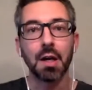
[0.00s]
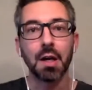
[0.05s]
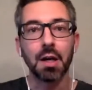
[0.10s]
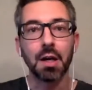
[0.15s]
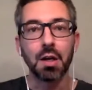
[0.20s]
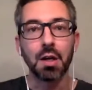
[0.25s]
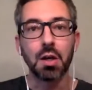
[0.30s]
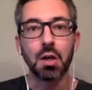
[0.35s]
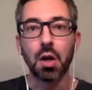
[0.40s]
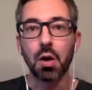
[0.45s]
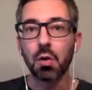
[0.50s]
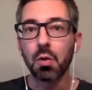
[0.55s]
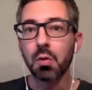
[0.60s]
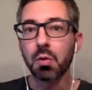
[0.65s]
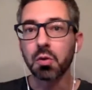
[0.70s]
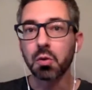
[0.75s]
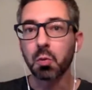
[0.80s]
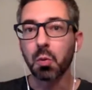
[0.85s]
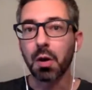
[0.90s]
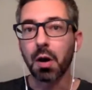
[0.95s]

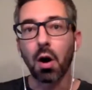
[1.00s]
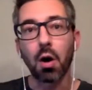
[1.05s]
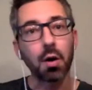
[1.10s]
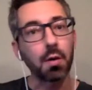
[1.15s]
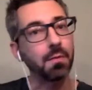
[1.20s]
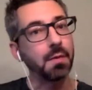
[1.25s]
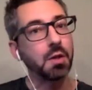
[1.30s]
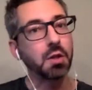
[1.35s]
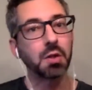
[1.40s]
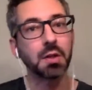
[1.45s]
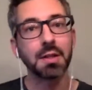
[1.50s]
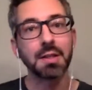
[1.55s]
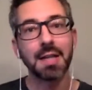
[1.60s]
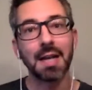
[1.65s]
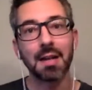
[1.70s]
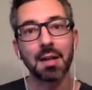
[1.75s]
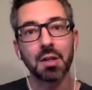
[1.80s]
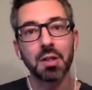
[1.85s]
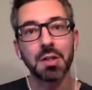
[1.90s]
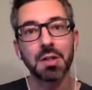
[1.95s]
knows what artificial
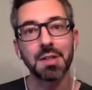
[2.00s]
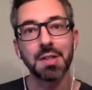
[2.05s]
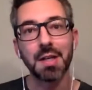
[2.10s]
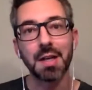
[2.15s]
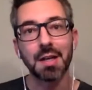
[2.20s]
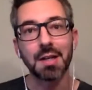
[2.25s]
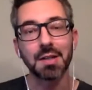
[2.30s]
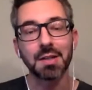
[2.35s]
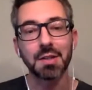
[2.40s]
intelligence is.